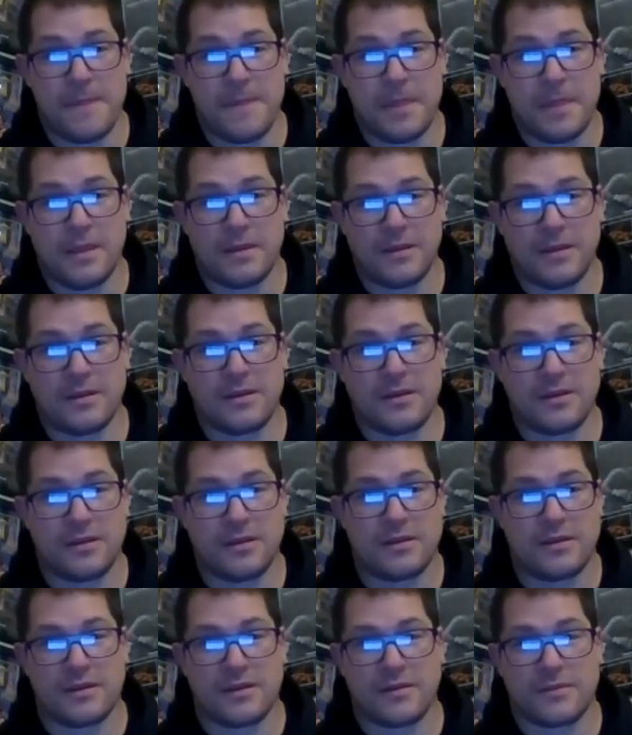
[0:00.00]

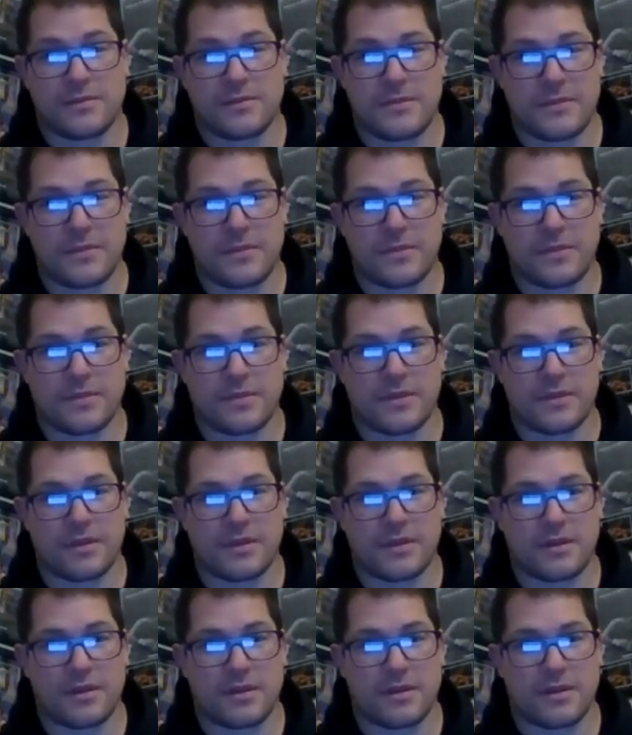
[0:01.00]

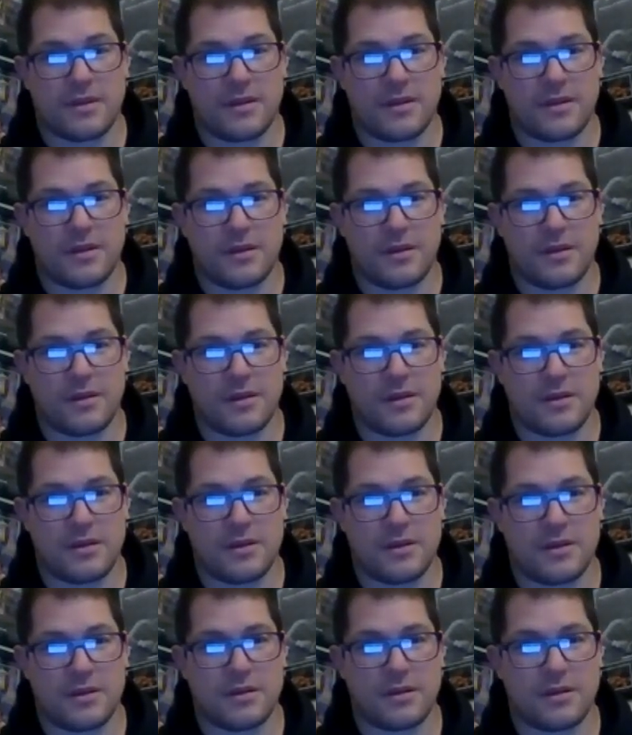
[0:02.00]

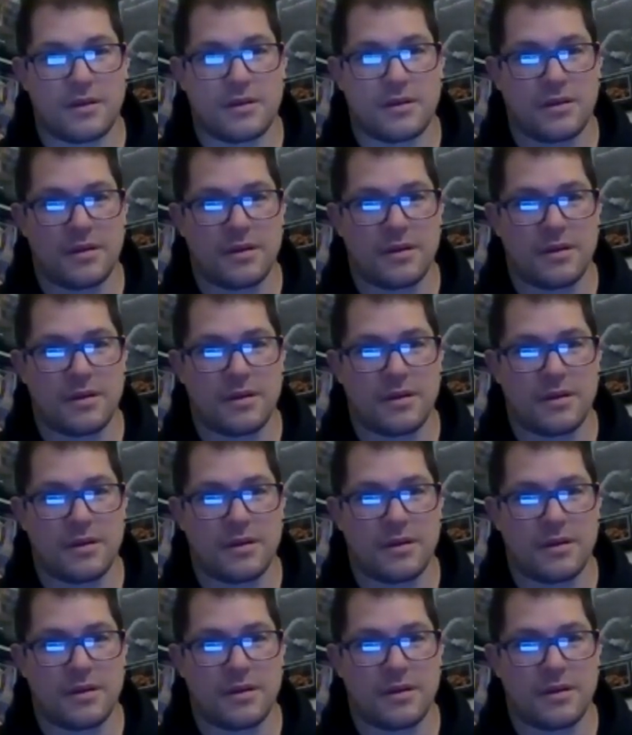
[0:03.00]
[no speech]